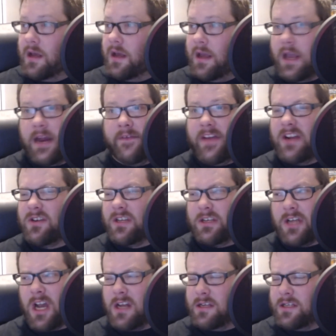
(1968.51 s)
And eventually
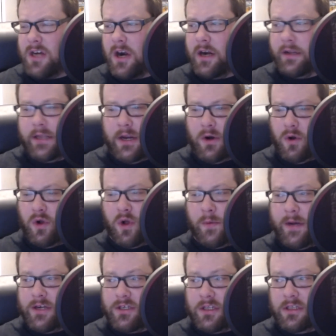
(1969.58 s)
starting, a whole
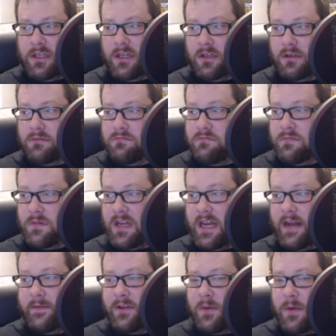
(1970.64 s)
bunch of little
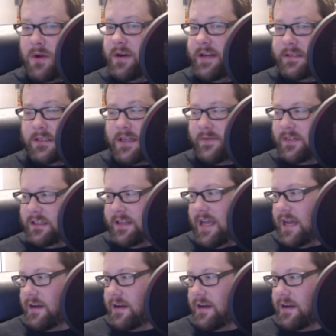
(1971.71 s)
communities and stuff like that.